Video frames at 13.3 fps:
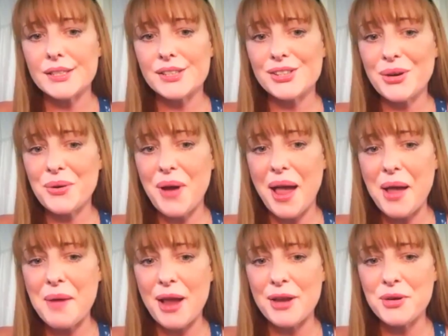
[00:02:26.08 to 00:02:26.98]
so
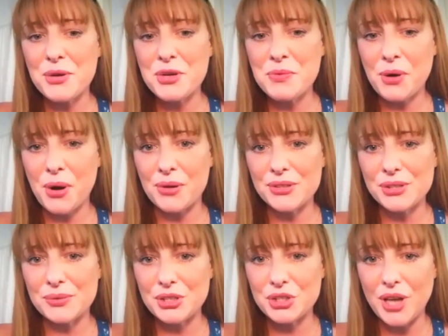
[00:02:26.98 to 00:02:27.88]
I know you were
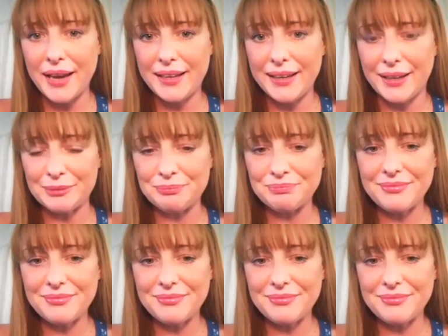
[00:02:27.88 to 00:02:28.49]
also in China